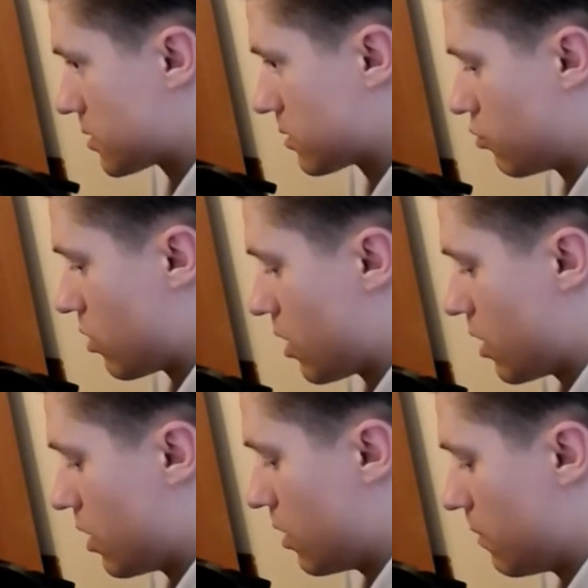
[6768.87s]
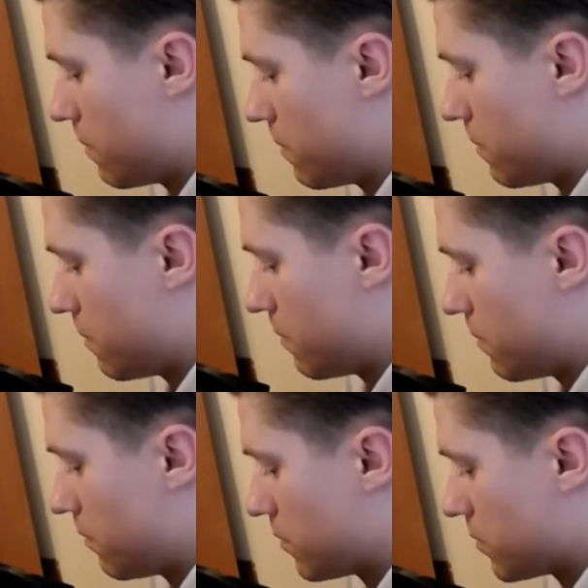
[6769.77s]
were
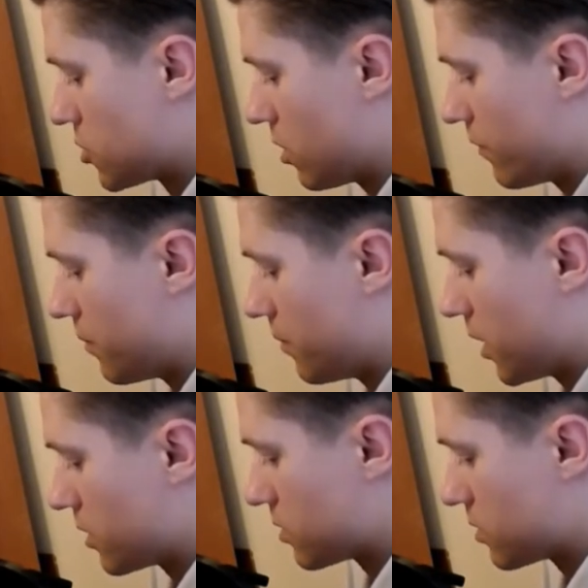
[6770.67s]
sort of a mix